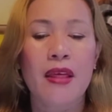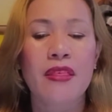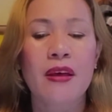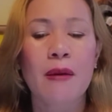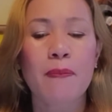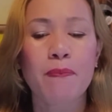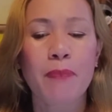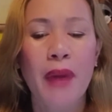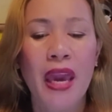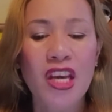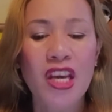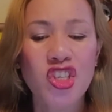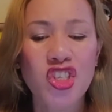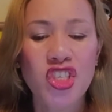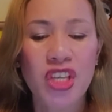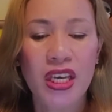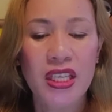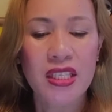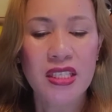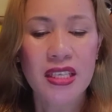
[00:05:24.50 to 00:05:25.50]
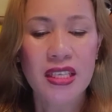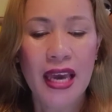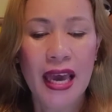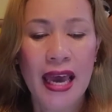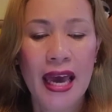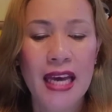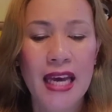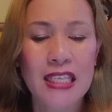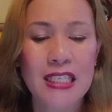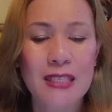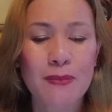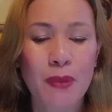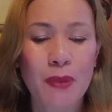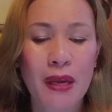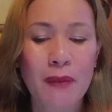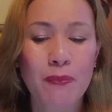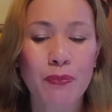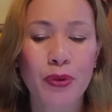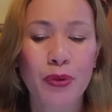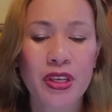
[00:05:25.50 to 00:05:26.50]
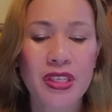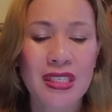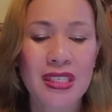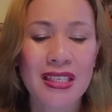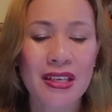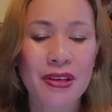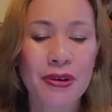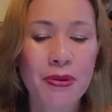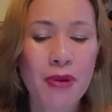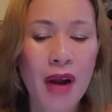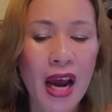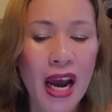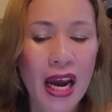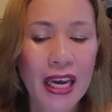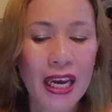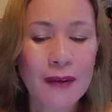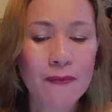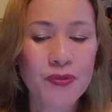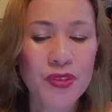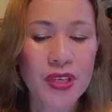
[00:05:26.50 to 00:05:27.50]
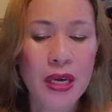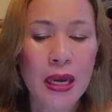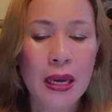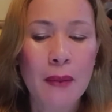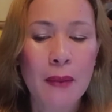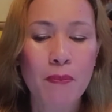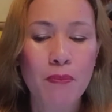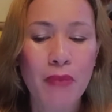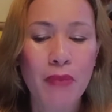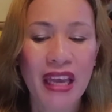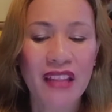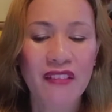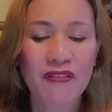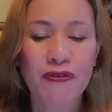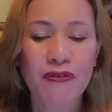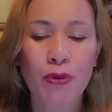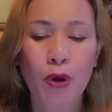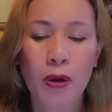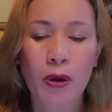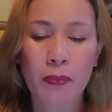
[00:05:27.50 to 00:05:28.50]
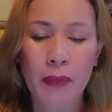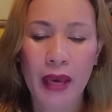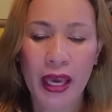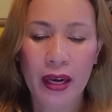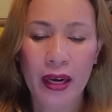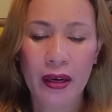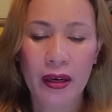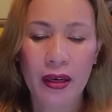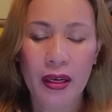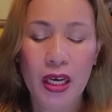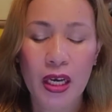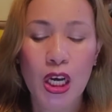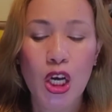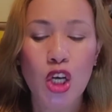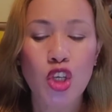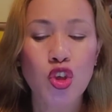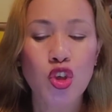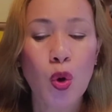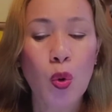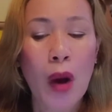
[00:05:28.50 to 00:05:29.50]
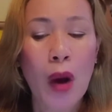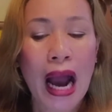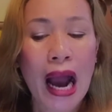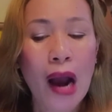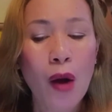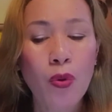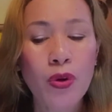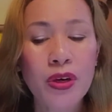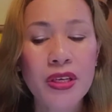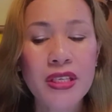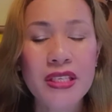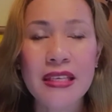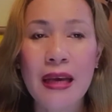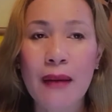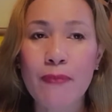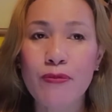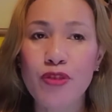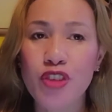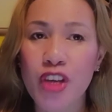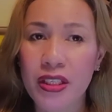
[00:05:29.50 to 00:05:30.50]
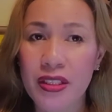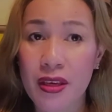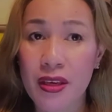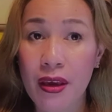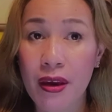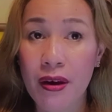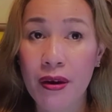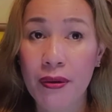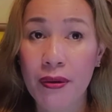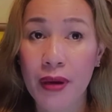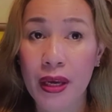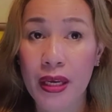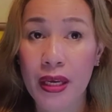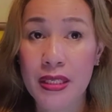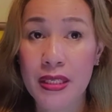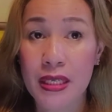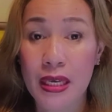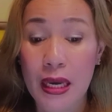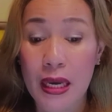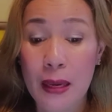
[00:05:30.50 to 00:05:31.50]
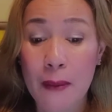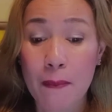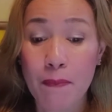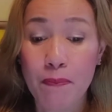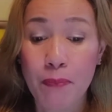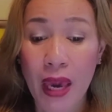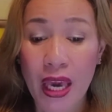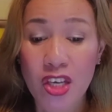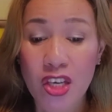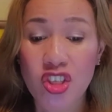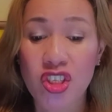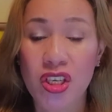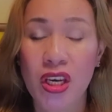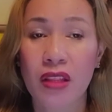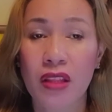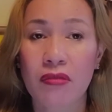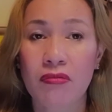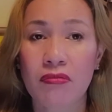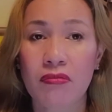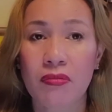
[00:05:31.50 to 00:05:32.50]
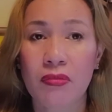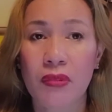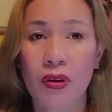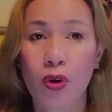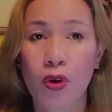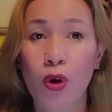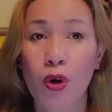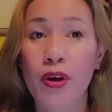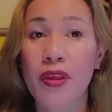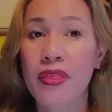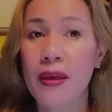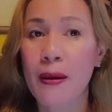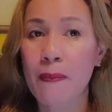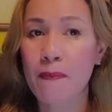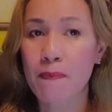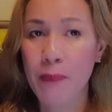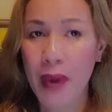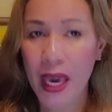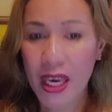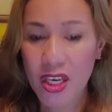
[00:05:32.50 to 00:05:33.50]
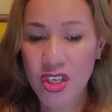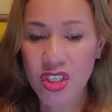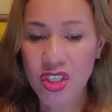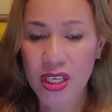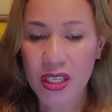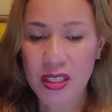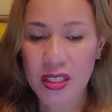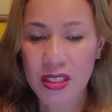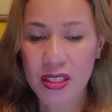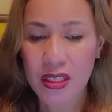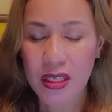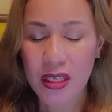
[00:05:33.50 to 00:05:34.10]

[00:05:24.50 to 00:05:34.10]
The patient has been prescribed metformin. So our subject here is patient or the patient.